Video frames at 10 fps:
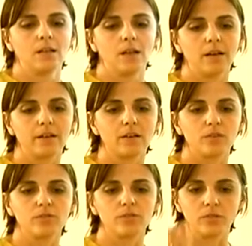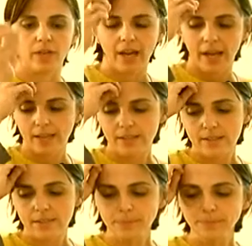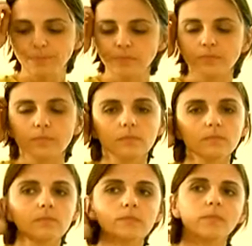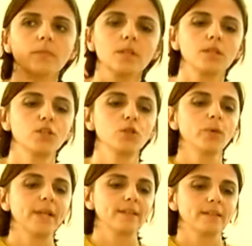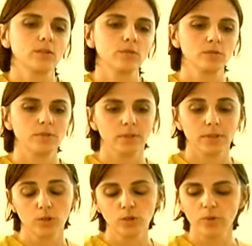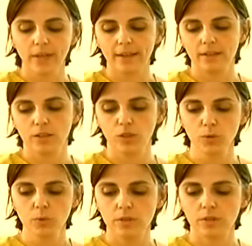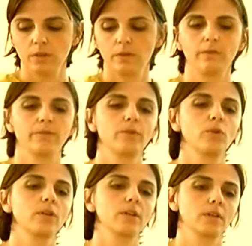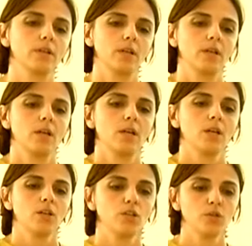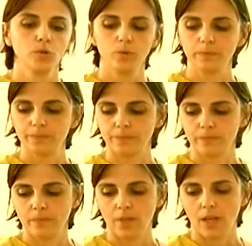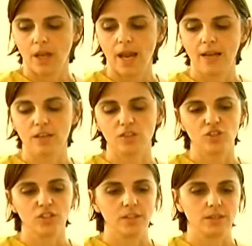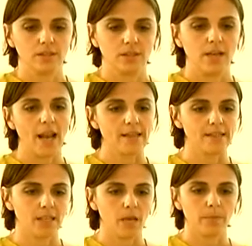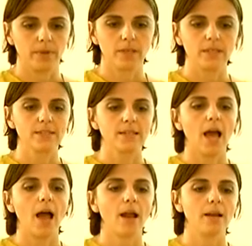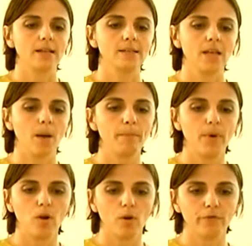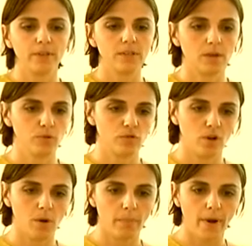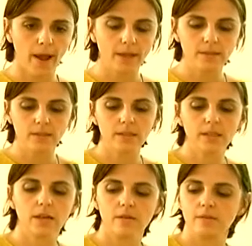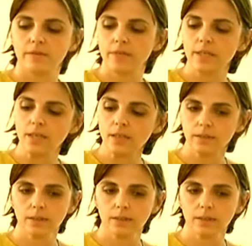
agriculture. And new land use for new energy landscape. It's an example of a thermosolar plant near Seville.